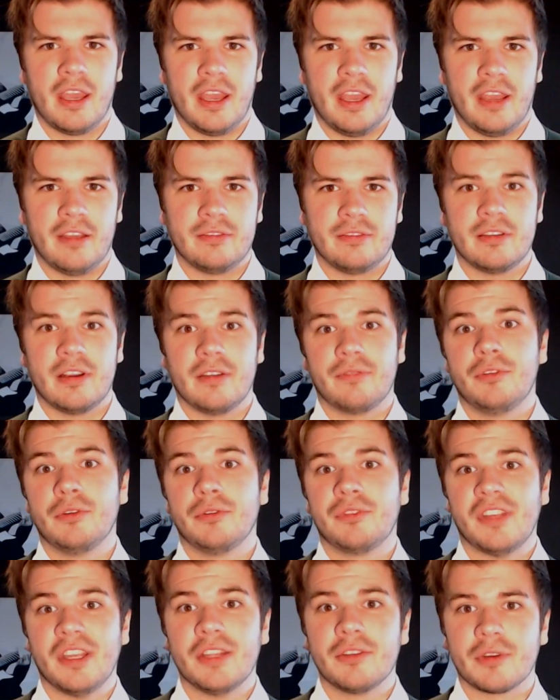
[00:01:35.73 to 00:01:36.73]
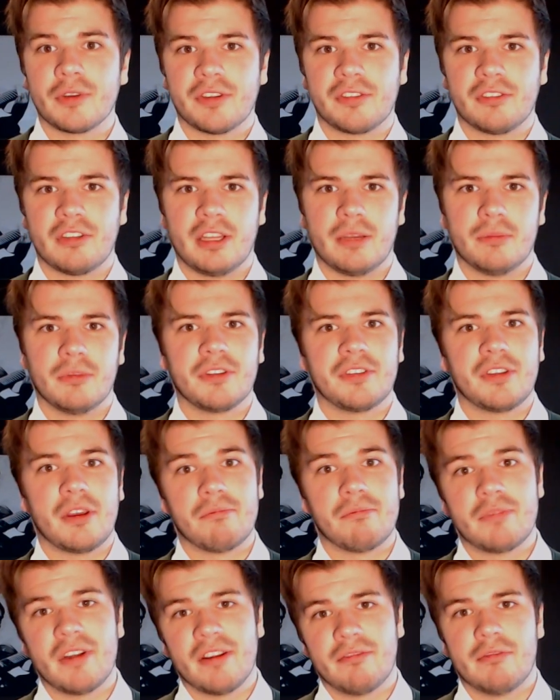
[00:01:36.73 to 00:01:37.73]
If you have used interest labels
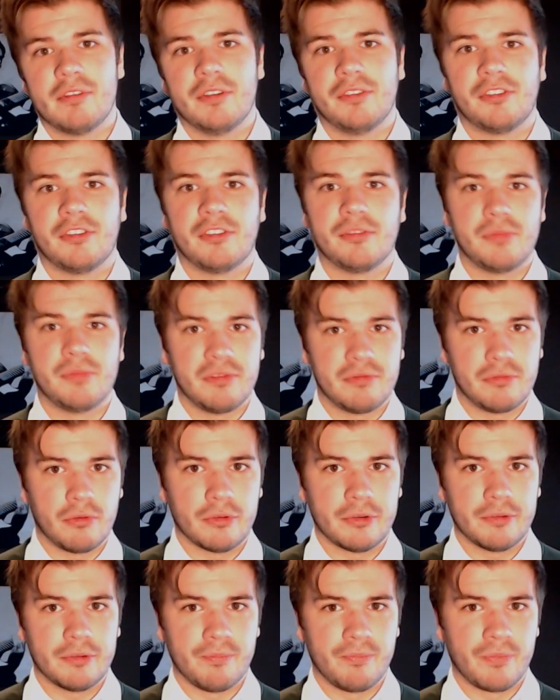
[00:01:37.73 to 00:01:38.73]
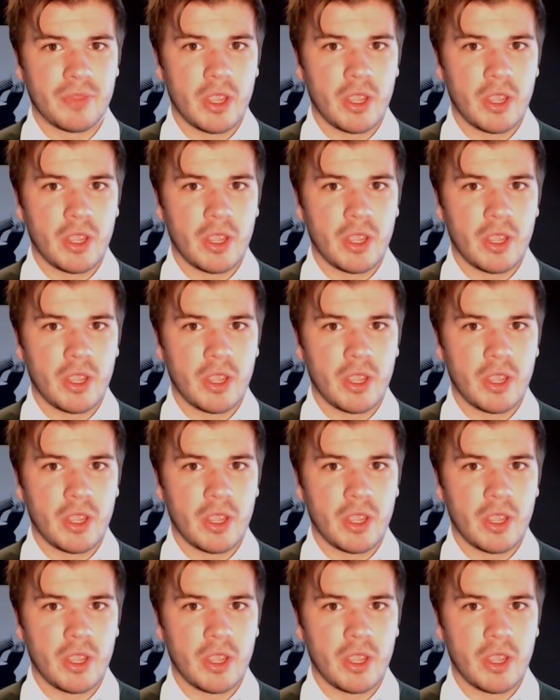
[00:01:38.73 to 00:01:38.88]
and preferences before,